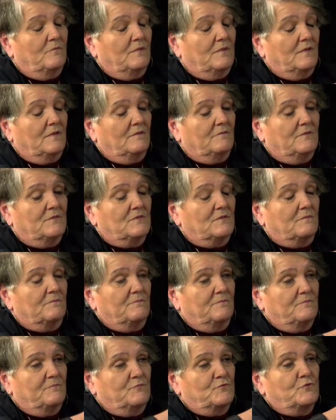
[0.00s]
it was a
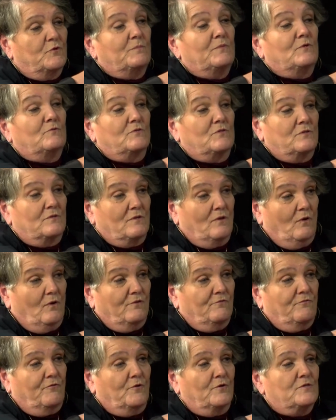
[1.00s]
tribute to law
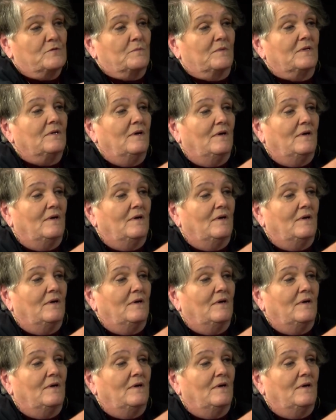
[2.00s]
enforcement.